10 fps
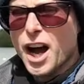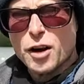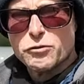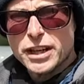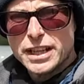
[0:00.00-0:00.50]

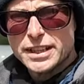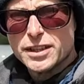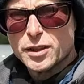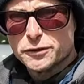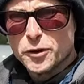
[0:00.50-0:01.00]
really
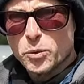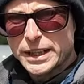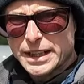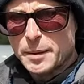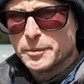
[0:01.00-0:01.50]
useful
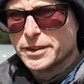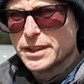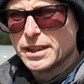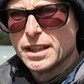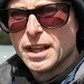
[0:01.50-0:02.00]
when it comes
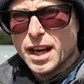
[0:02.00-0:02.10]
to